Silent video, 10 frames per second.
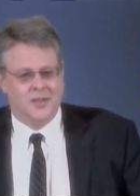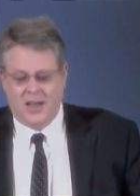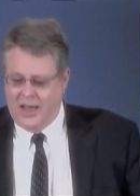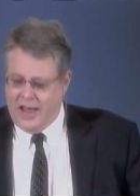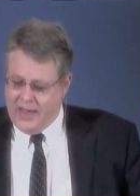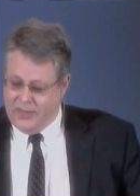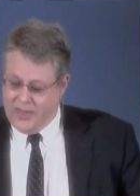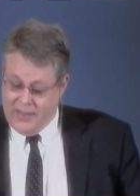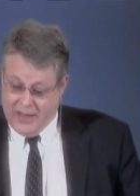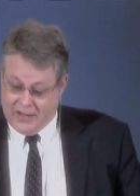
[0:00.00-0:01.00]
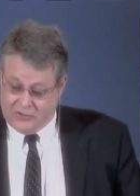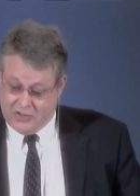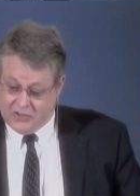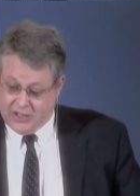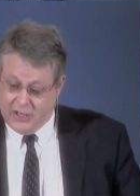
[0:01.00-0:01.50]
And, and that's the
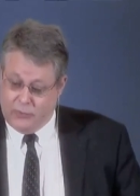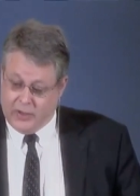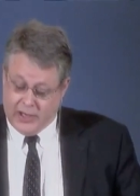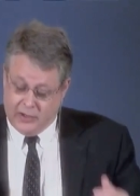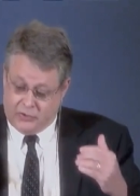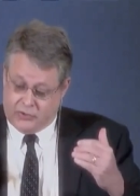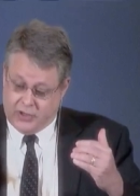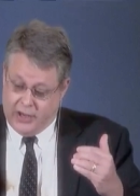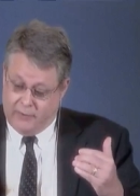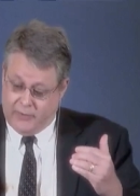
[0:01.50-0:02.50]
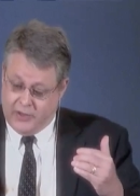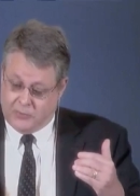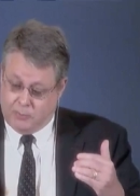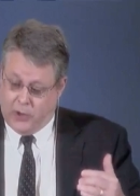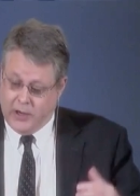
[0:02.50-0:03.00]
significance of this
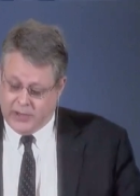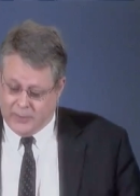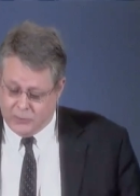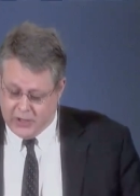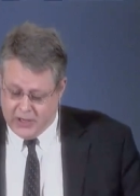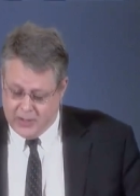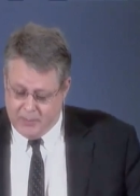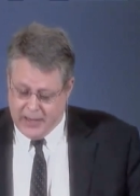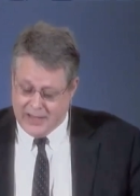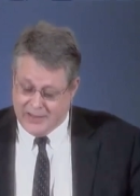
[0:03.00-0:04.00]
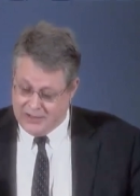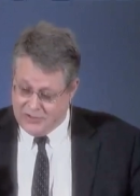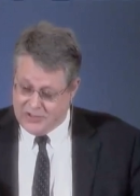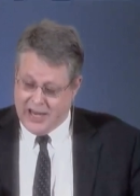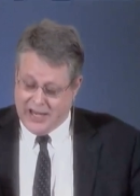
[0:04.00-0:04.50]
point that I'm trying to make that
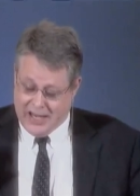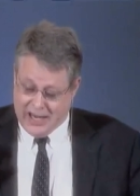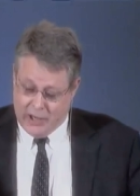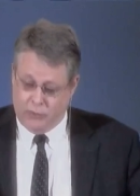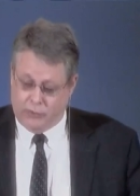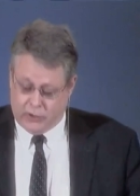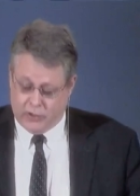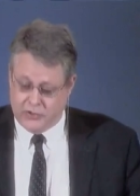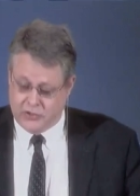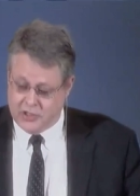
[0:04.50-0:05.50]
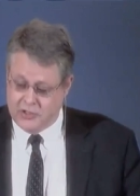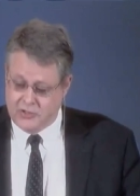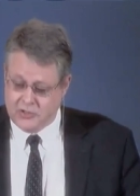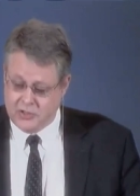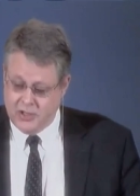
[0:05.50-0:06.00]
Satan
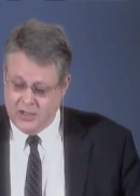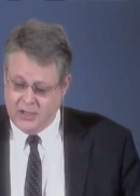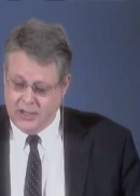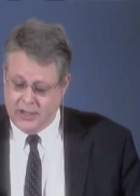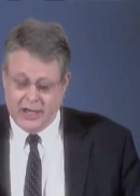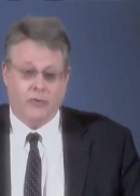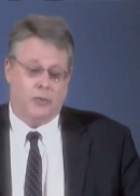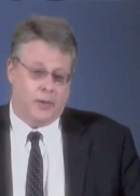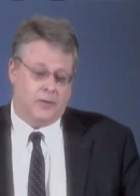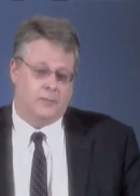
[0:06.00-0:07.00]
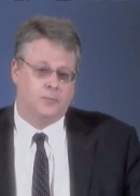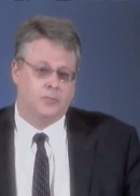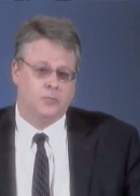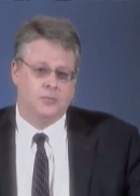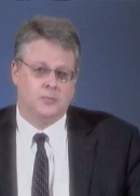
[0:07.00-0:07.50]
influences government.
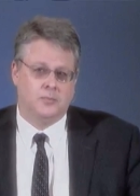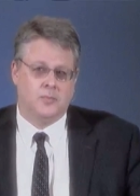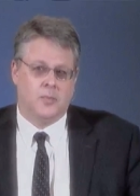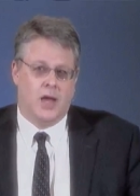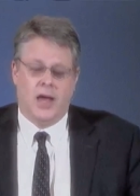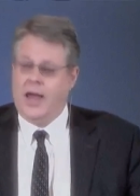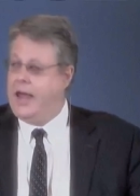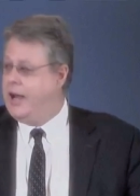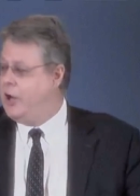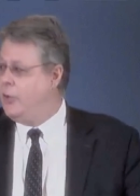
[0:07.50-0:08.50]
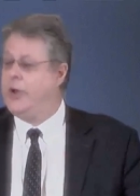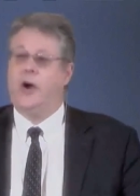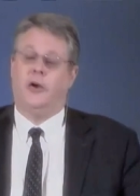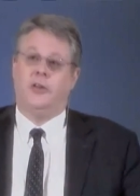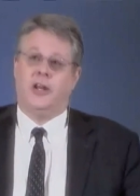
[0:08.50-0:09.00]
And here we are
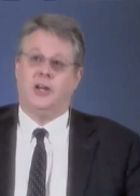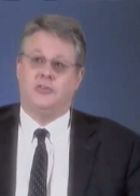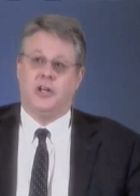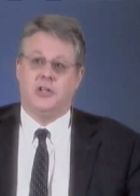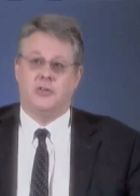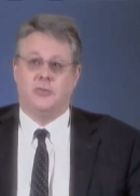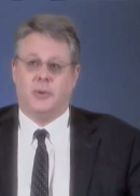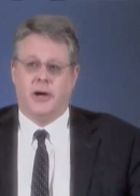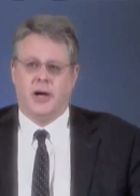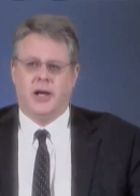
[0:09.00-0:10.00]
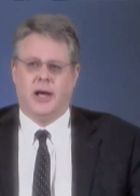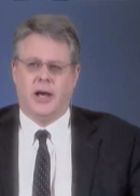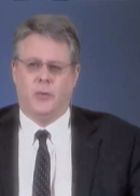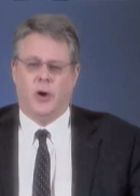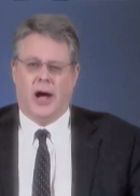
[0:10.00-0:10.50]
in the United States of America,
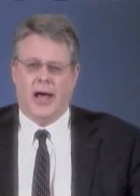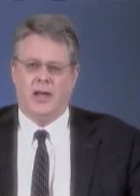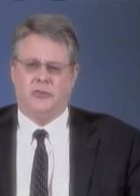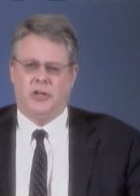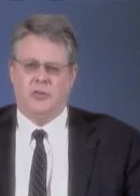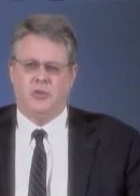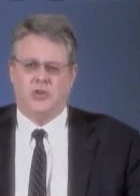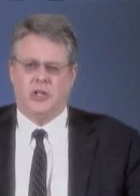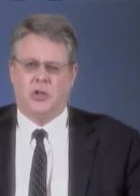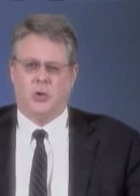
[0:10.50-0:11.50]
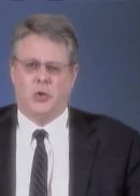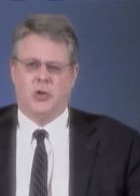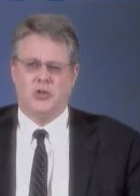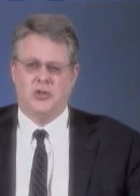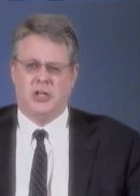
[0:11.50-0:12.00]
where I, as an evangelical
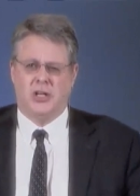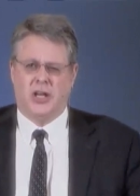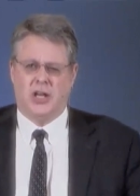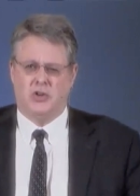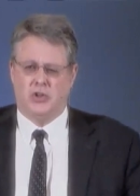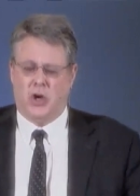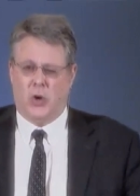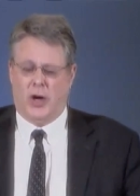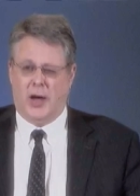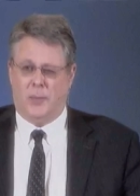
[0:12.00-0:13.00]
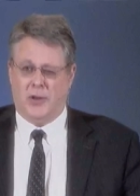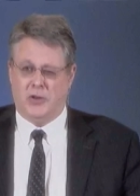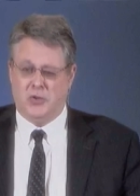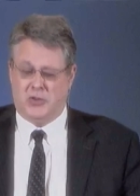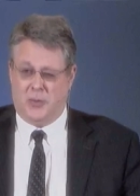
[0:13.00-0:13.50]
Christian, can show up and do
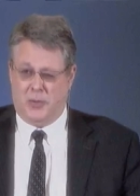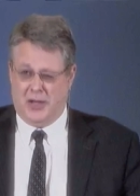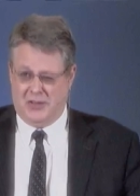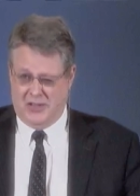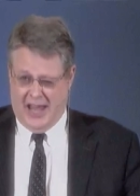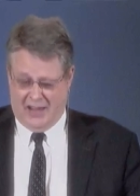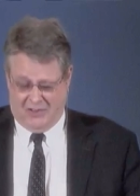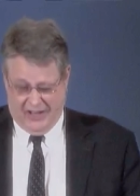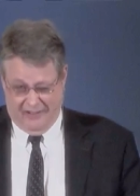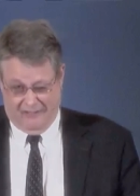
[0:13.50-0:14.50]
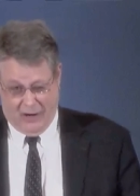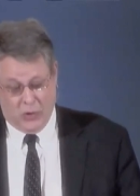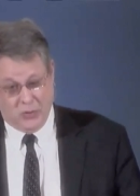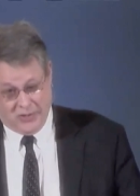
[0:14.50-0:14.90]
something as casting a vote.